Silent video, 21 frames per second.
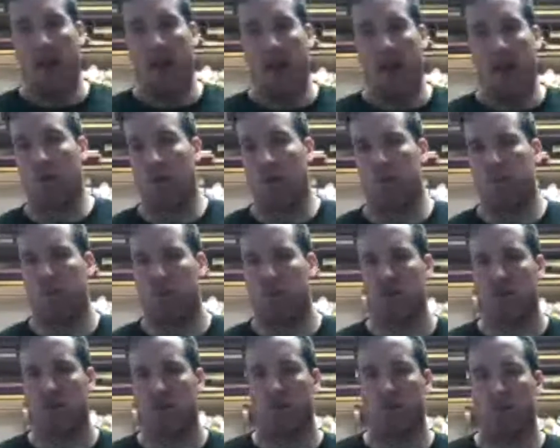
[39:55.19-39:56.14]

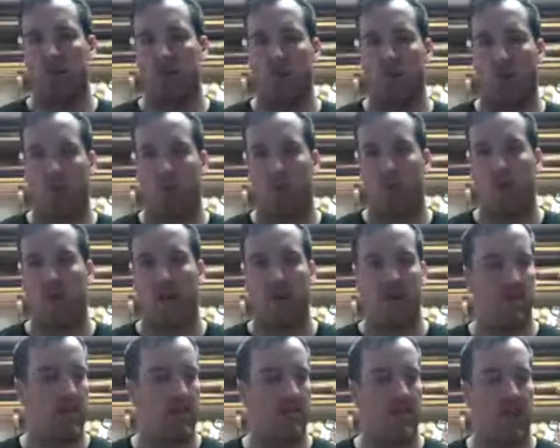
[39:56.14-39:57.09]
little bit shorter pace,
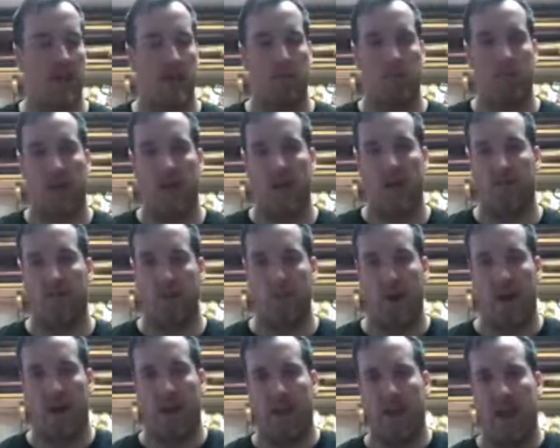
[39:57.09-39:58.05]
the same thing for
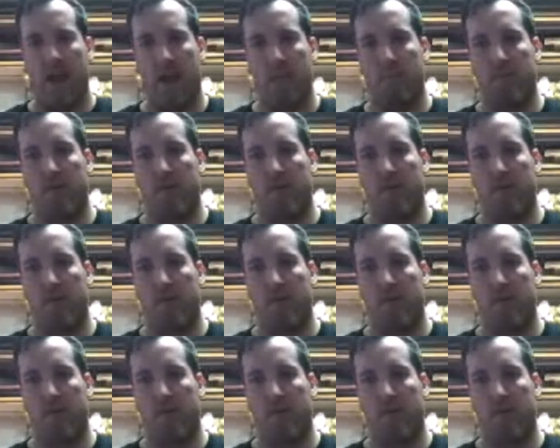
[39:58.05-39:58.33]
about 9 bucks.